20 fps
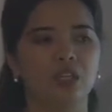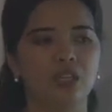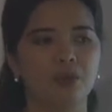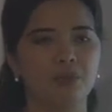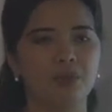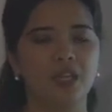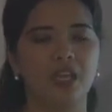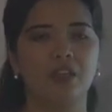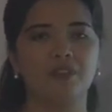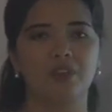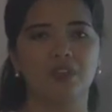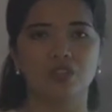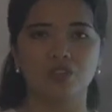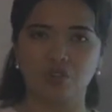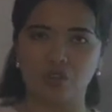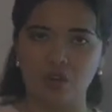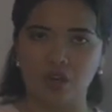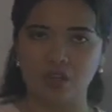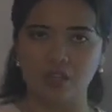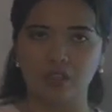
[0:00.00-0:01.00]
gonna be having
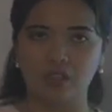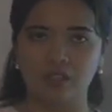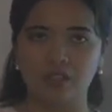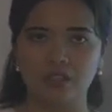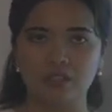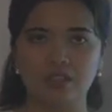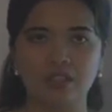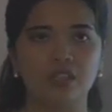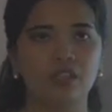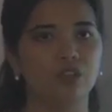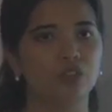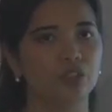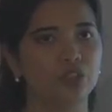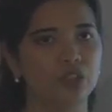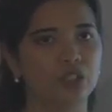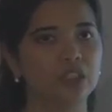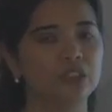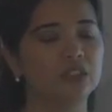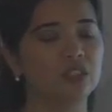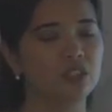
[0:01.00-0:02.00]
struggles in
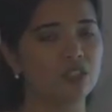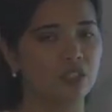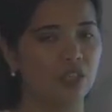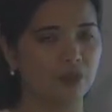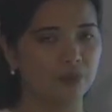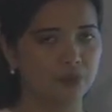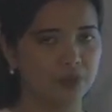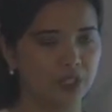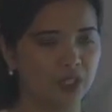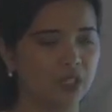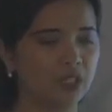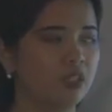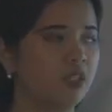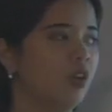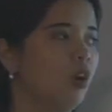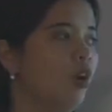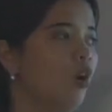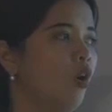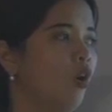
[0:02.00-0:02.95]
learning the subject,